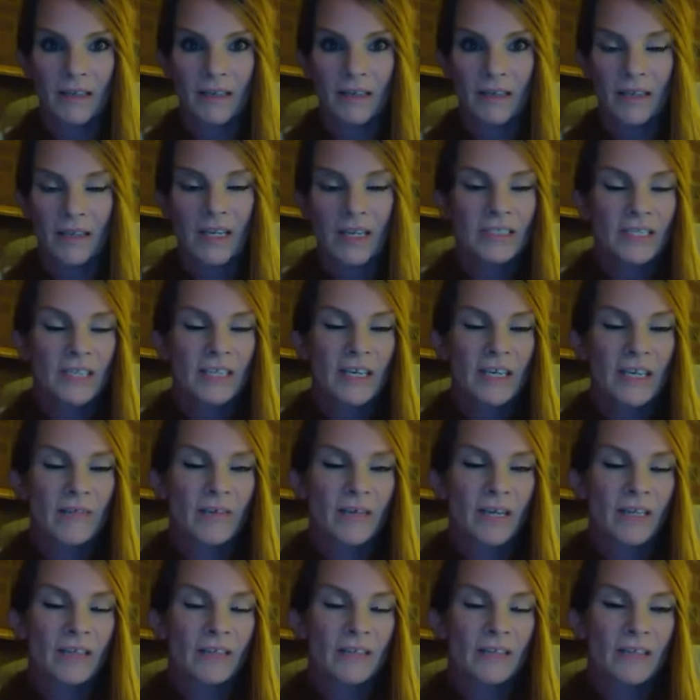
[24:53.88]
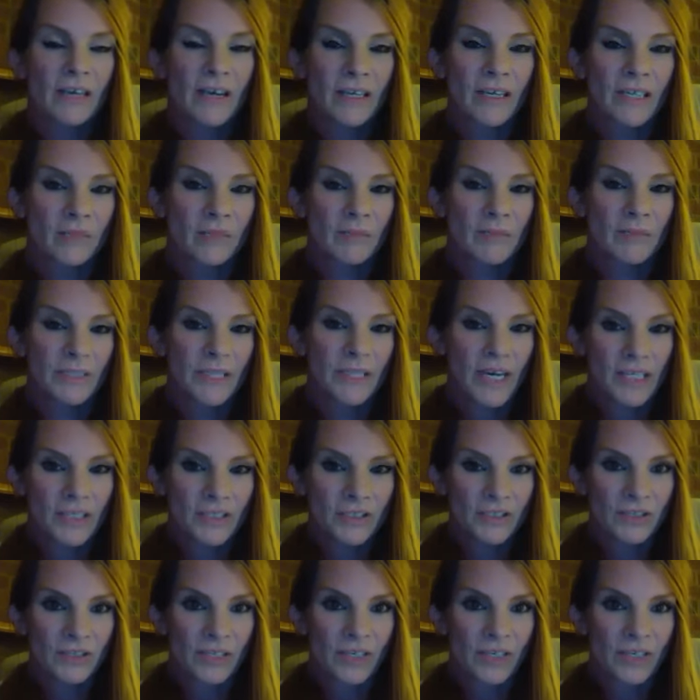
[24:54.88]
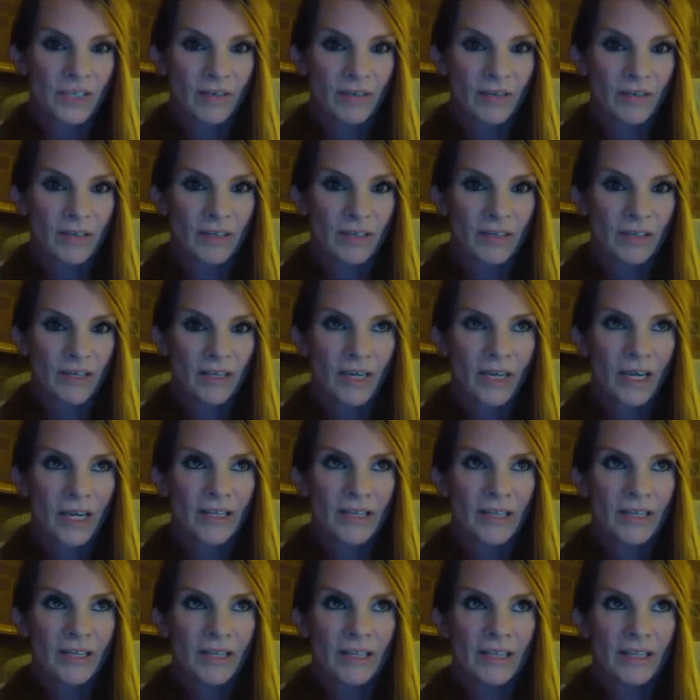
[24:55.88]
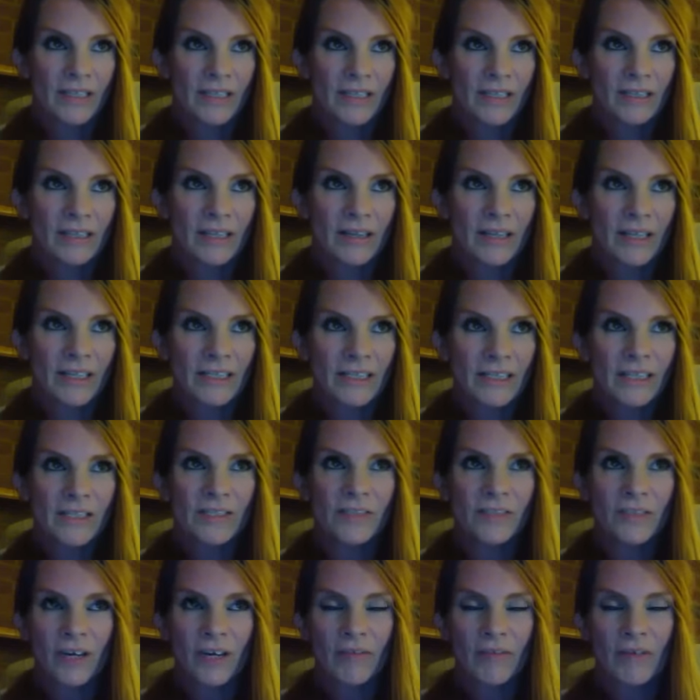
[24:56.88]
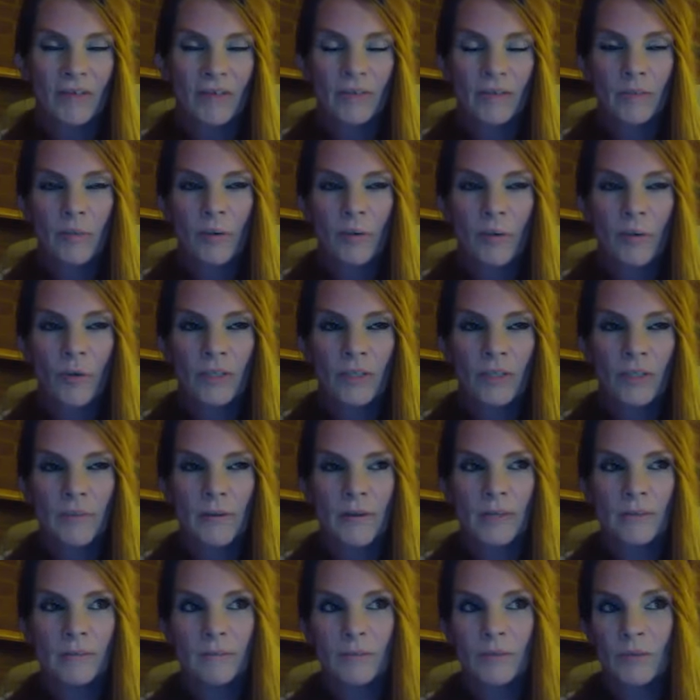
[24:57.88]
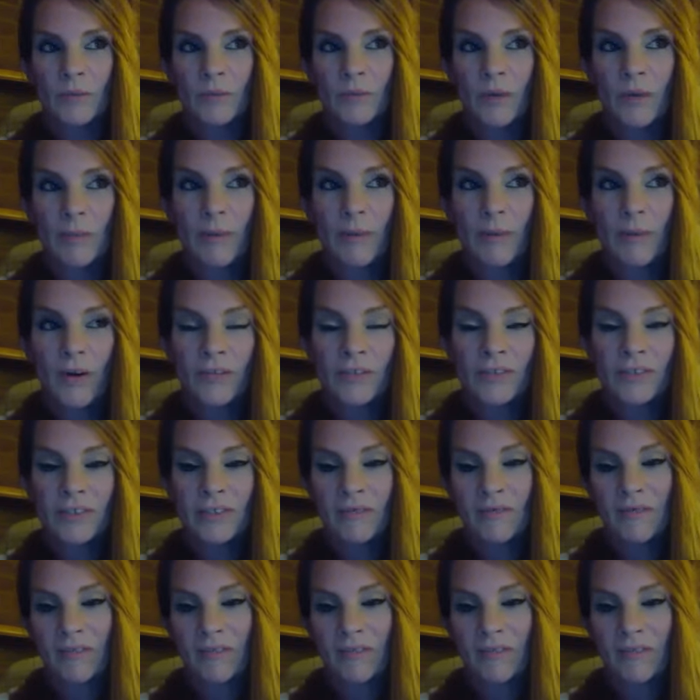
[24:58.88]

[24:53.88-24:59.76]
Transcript: because they never got the documentation of it. And the thing is, this is survey reports between parcels of